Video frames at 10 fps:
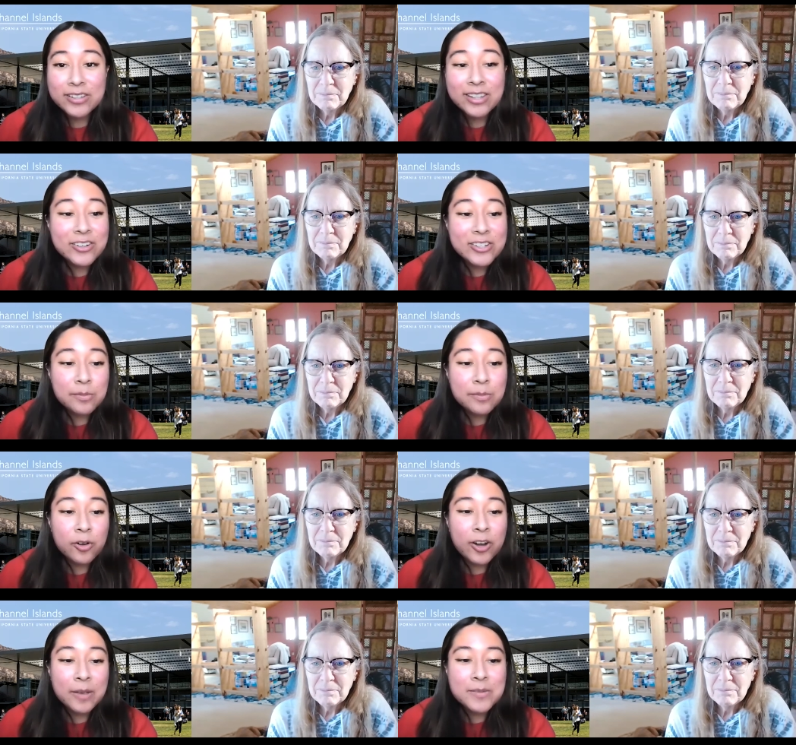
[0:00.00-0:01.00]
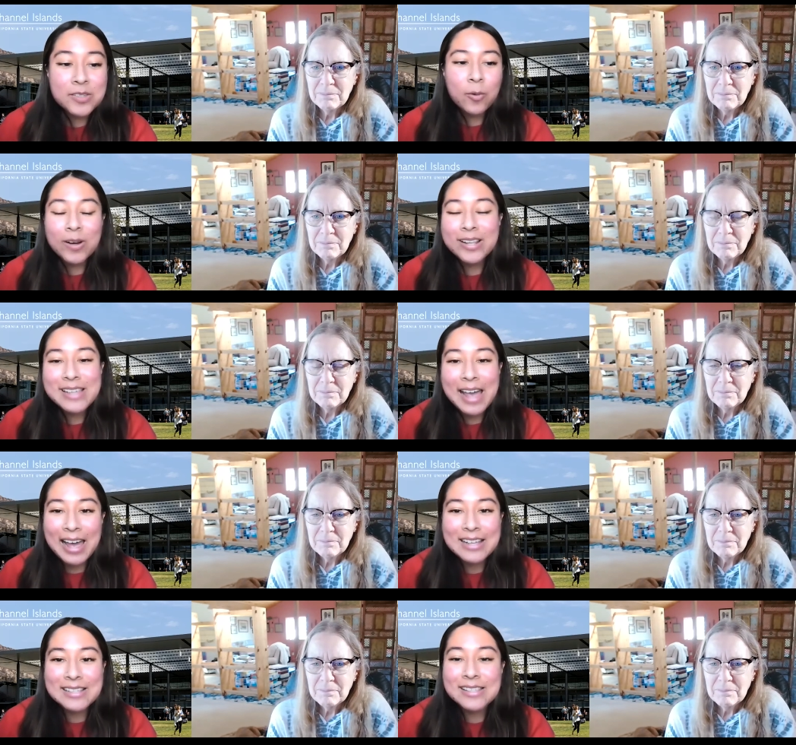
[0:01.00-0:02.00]
Speaker 1: in the nursing program, so I wanted to
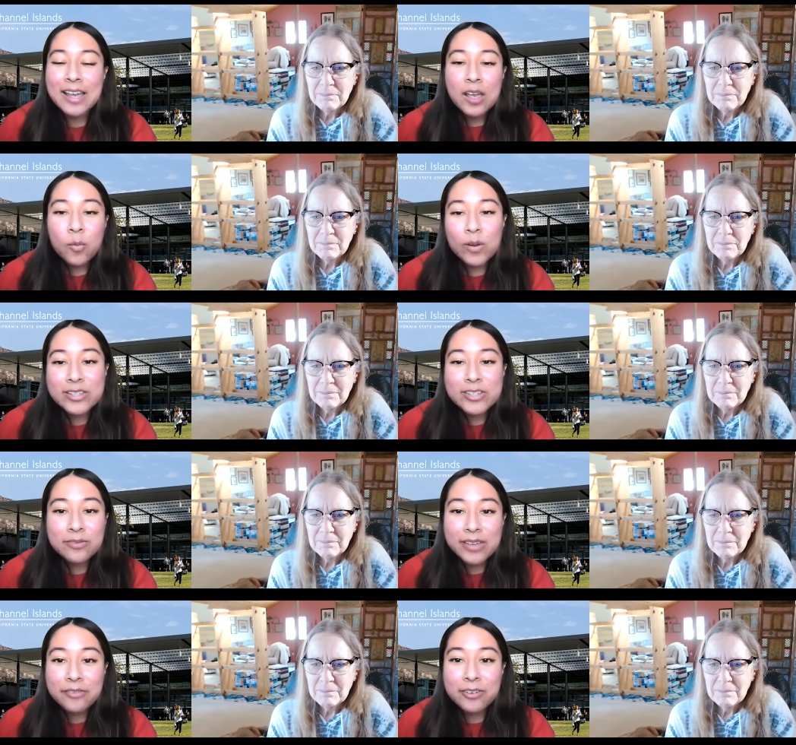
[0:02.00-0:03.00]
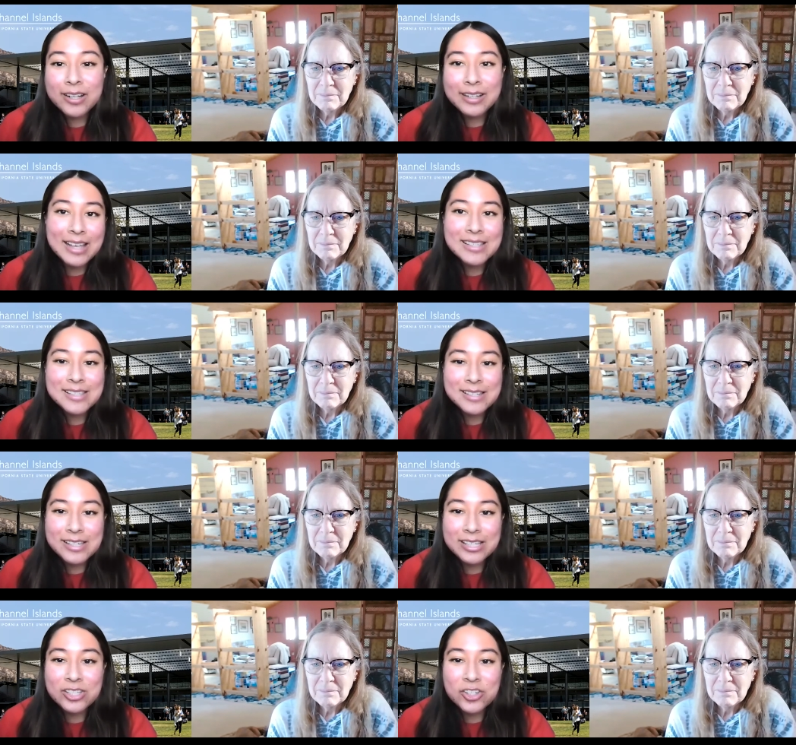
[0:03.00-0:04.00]
ask what is your favorite class to
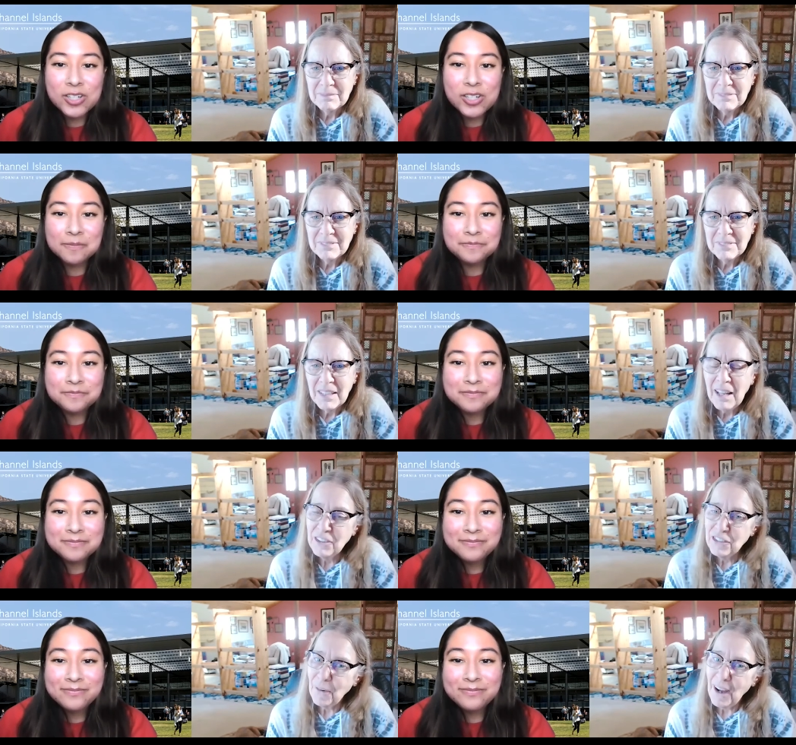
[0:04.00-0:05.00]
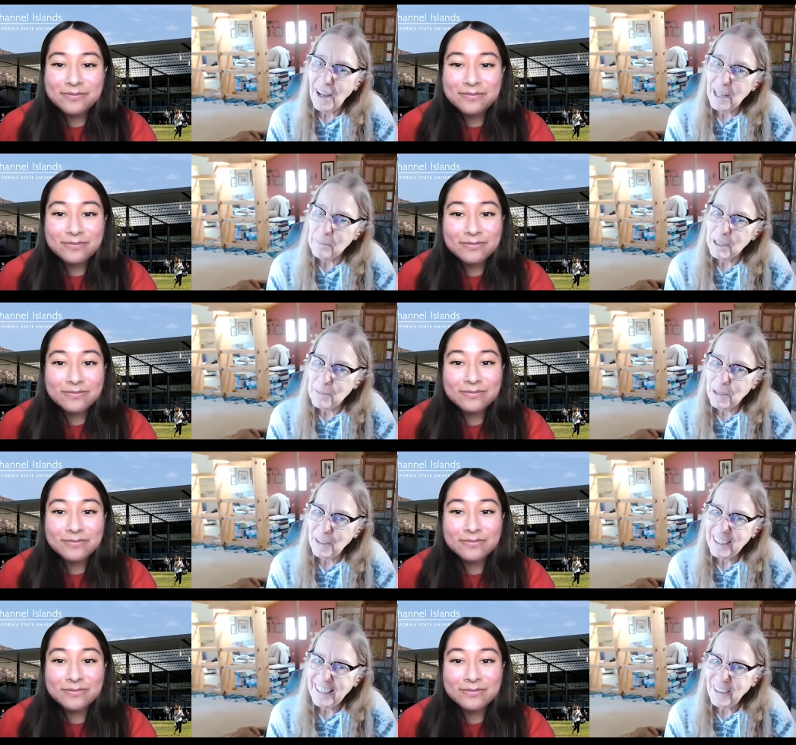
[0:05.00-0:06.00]
teach?
Speaker 2: So I am a
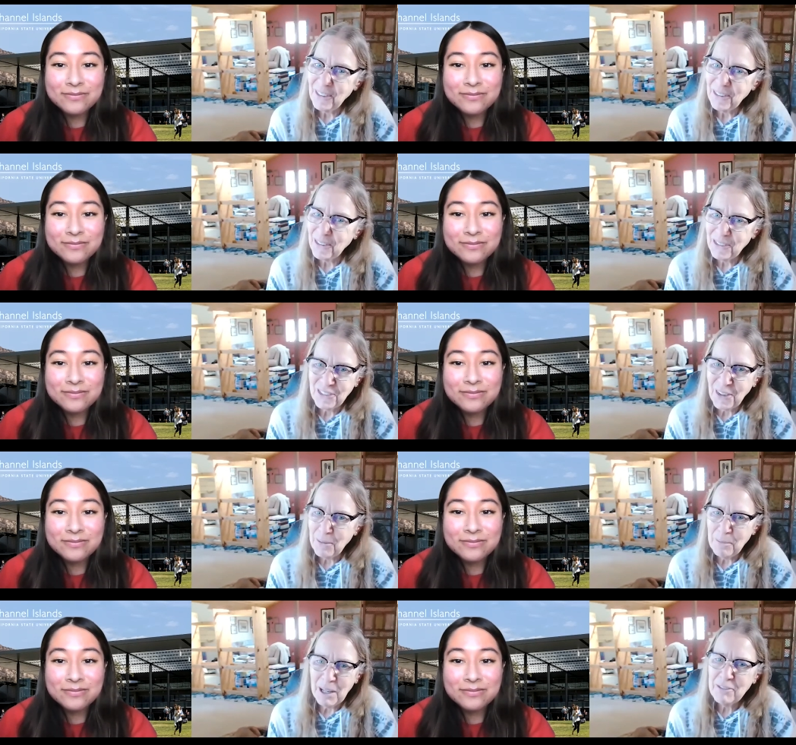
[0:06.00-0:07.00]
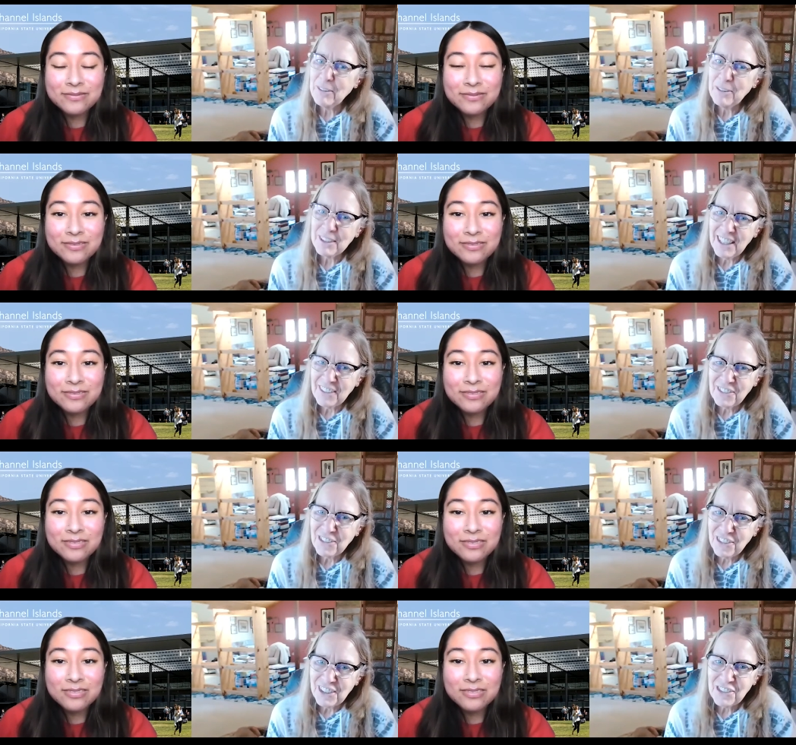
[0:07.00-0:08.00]
community health nurse. So my favorite
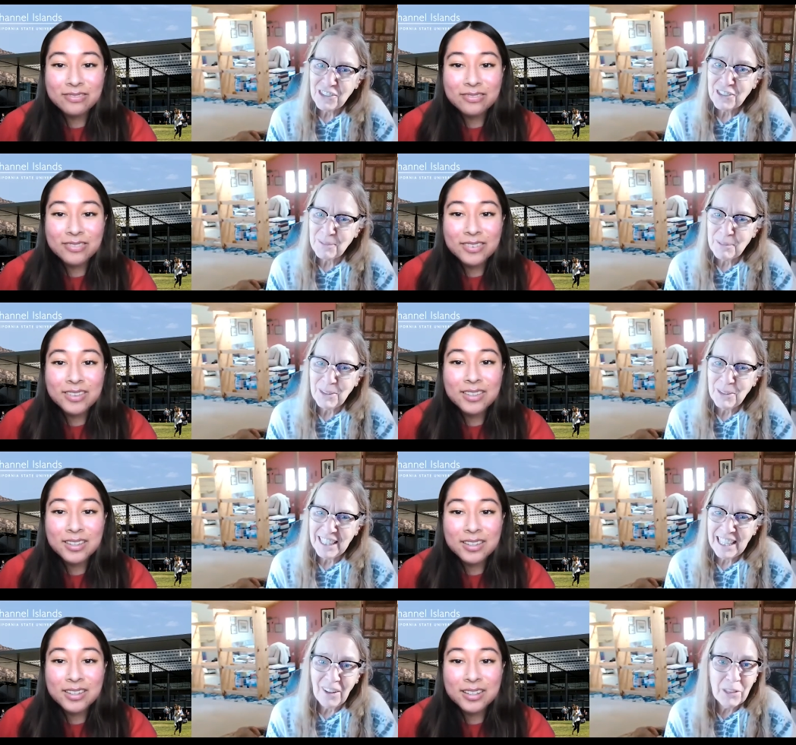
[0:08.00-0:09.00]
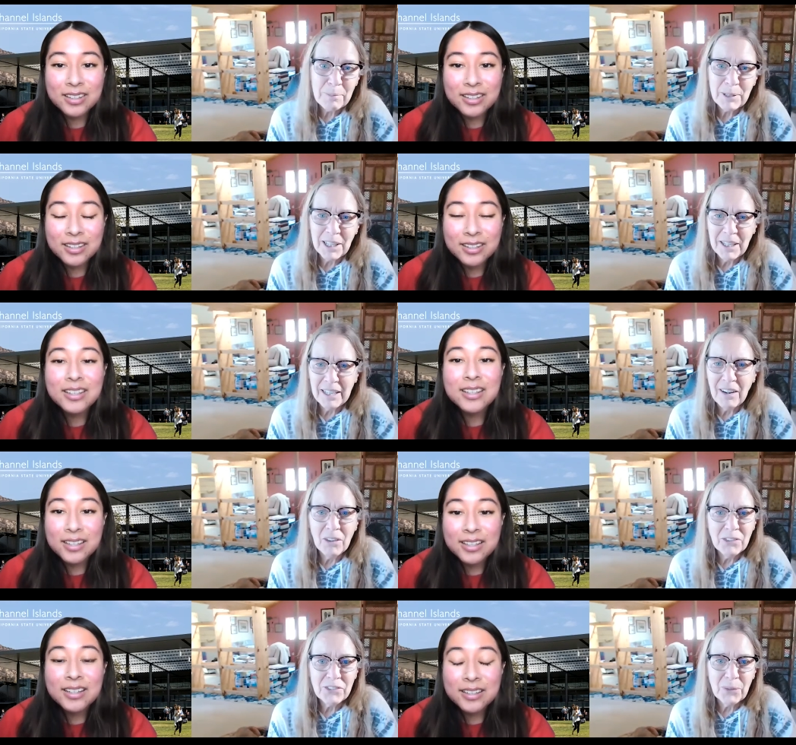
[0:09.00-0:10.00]
class to teach is community health, but I
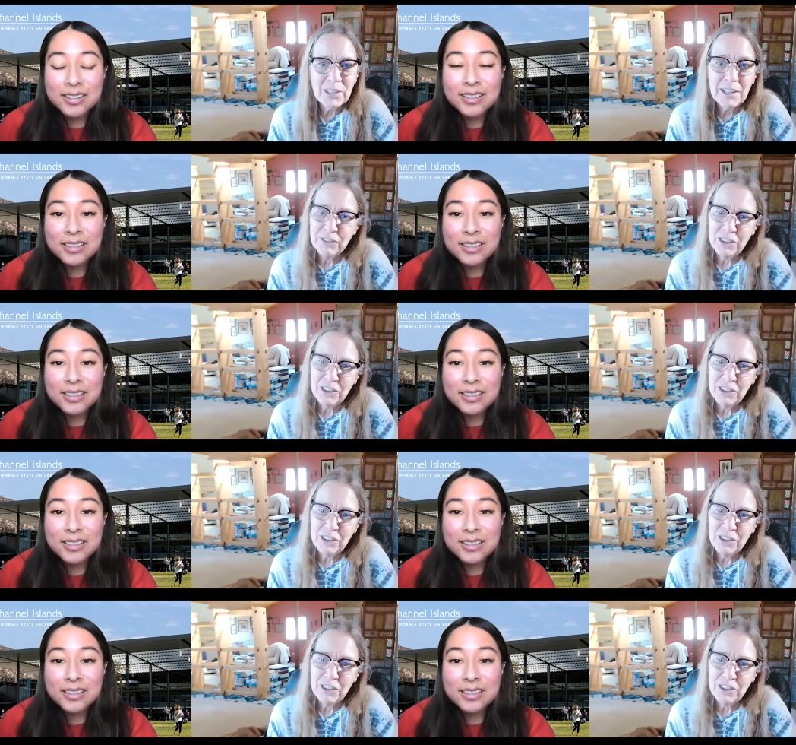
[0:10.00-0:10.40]
also love